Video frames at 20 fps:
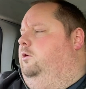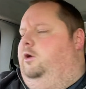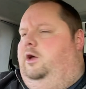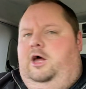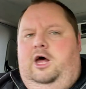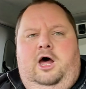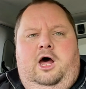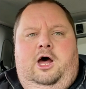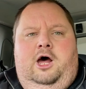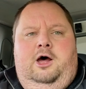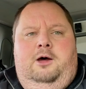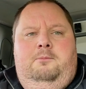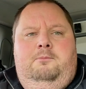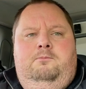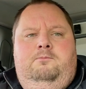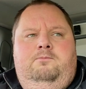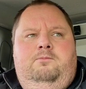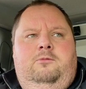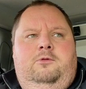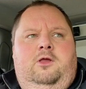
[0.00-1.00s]

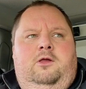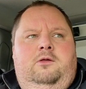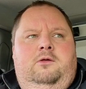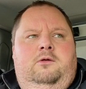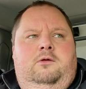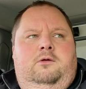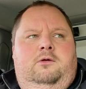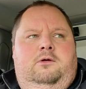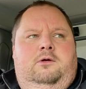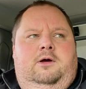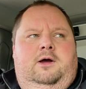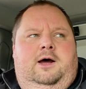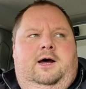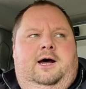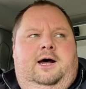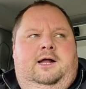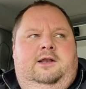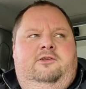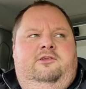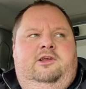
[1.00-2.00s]
And
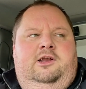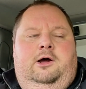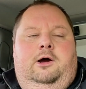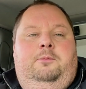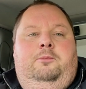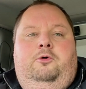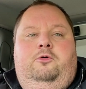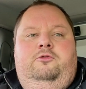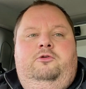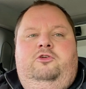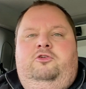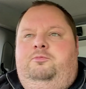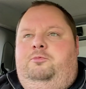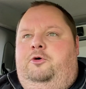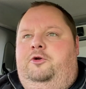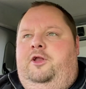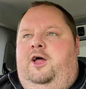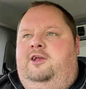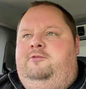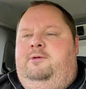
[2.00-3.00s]
you know, I just put
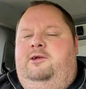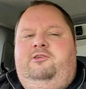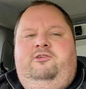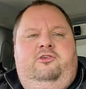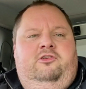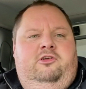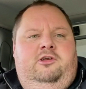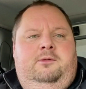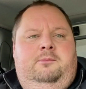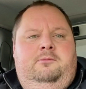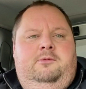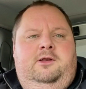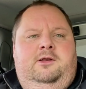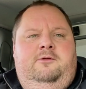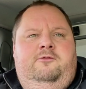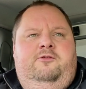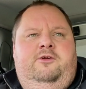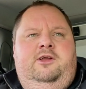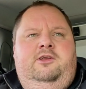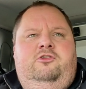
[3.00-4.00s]
a nice message in the
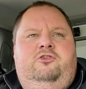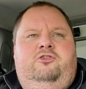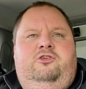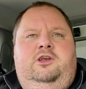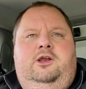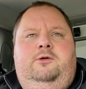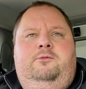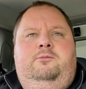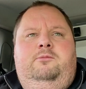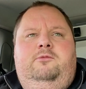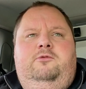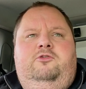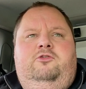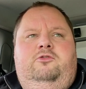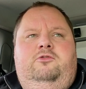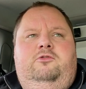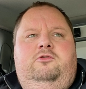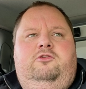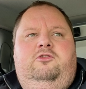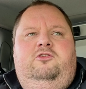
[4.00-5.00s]
thing, just, you know,
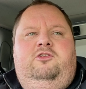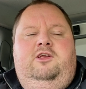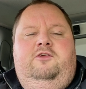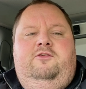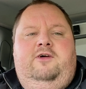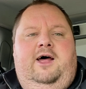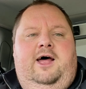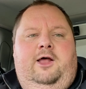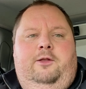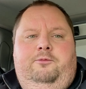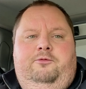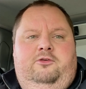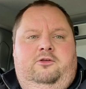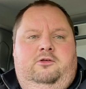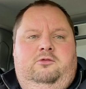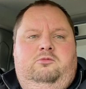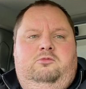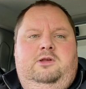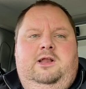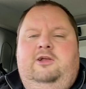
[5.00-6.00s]
to see if that helps.
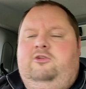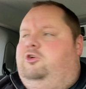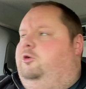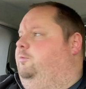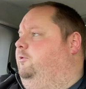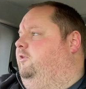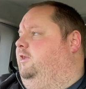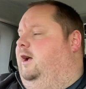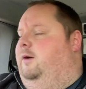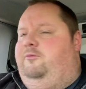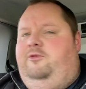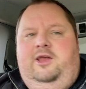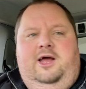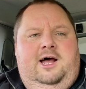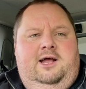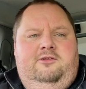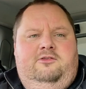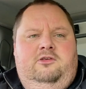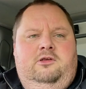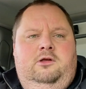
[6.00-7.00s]
And last couple of times it
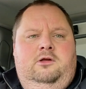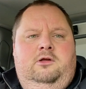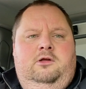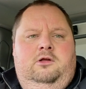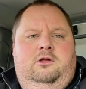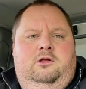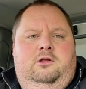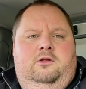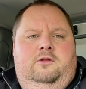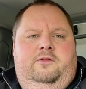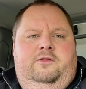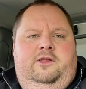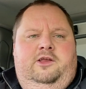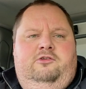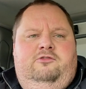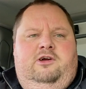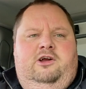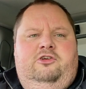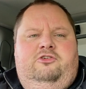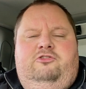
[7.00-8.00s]
has.
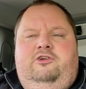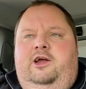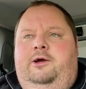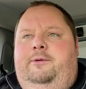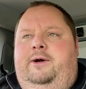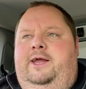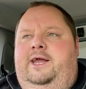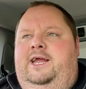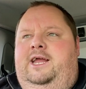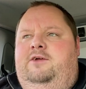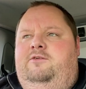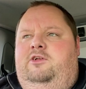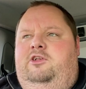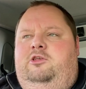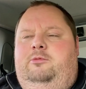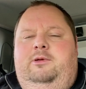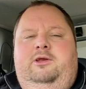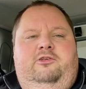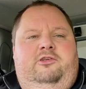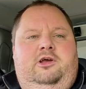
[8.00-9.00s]
These rang straight away and give it
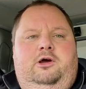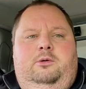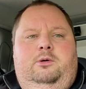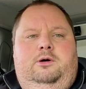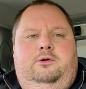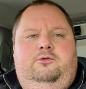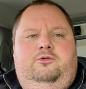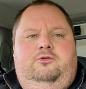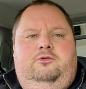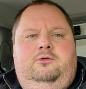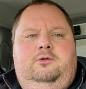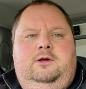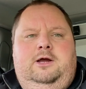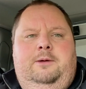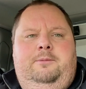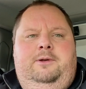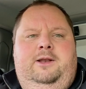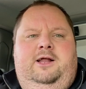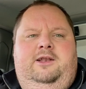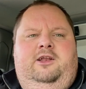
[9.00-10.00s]
to me, so I was
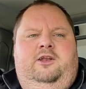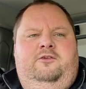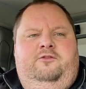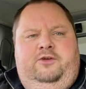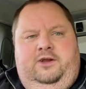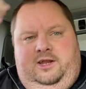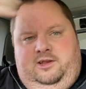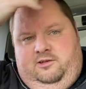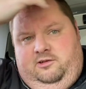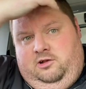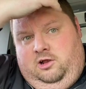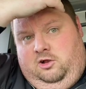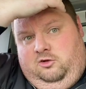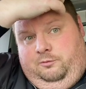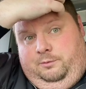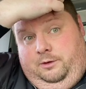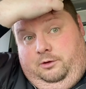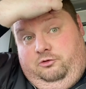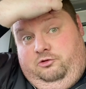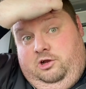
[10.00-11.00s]
happy. The only thing is a
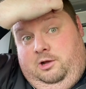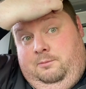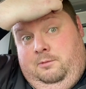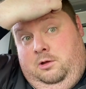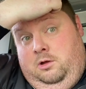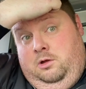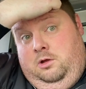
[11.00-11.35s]
hospital job.